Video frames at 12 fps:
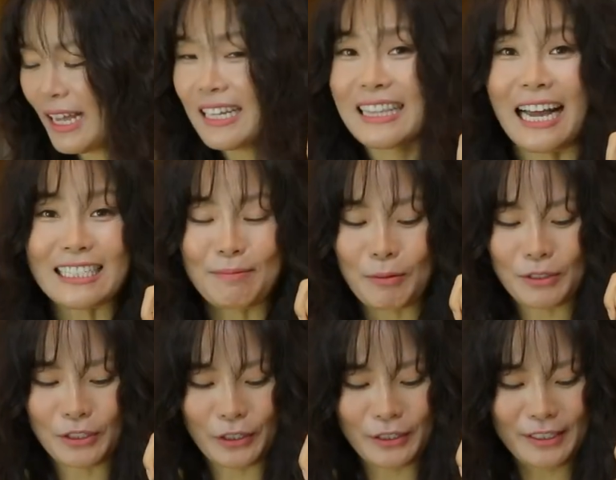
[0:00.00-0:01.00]
Not
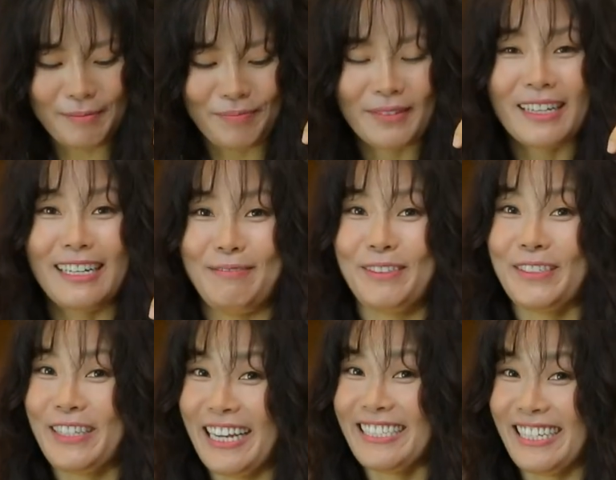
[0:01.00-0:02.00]
sponsored, even
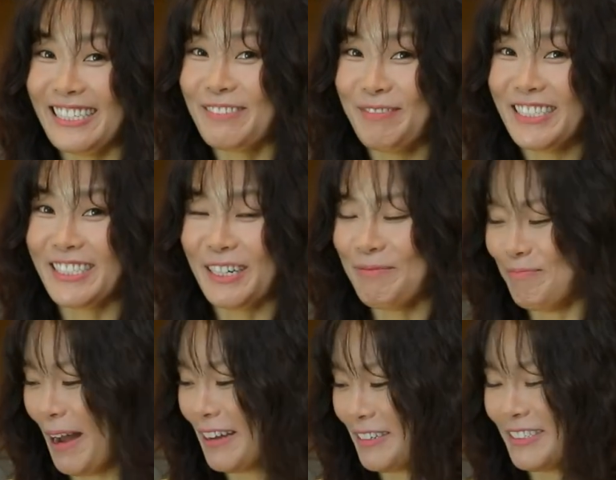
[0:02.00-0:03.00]
though they sent me some
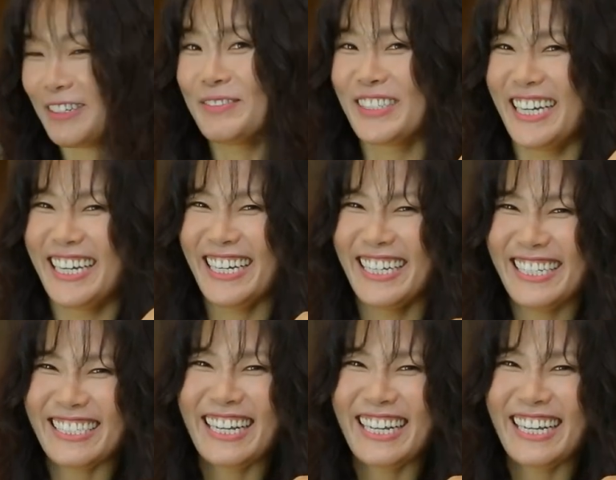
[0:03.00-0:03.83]
bottles of this.